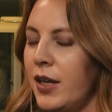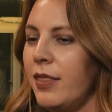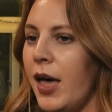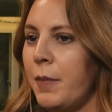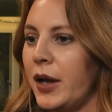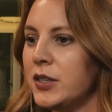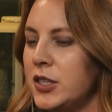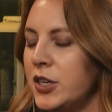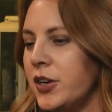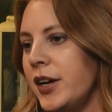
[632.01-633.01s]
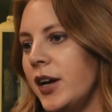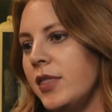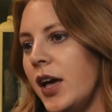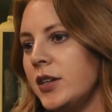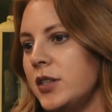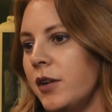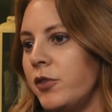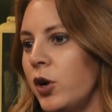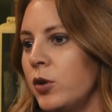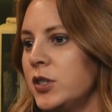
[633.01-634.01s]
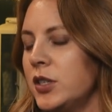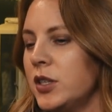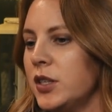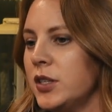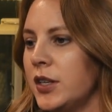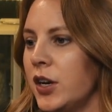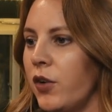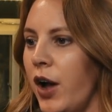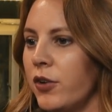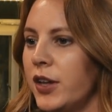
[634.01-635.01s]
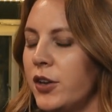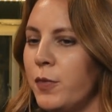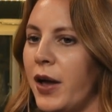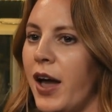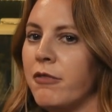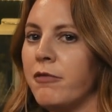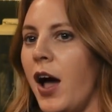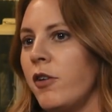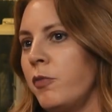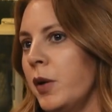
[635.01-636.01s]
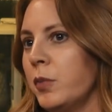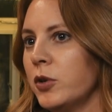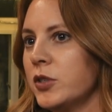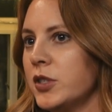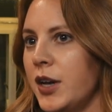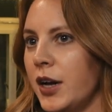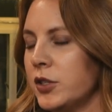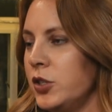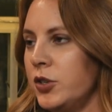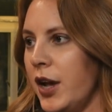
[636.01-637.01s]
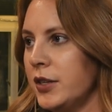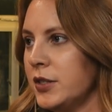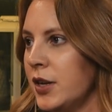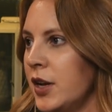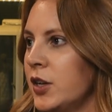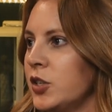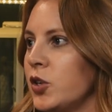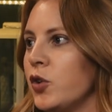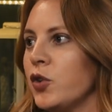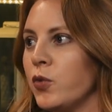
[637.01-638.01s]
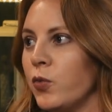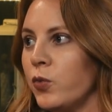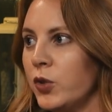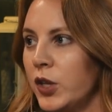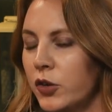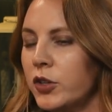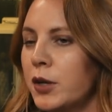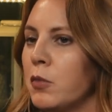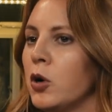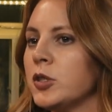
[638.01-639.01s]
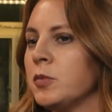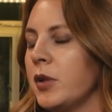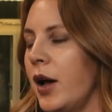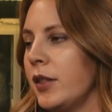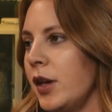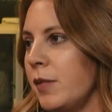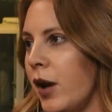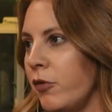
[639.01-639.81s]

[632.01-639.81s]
That bacteria and that stuff goes into the skin around it. You may have 5 pimples the next 2 days. So you're literally multiplying the amount of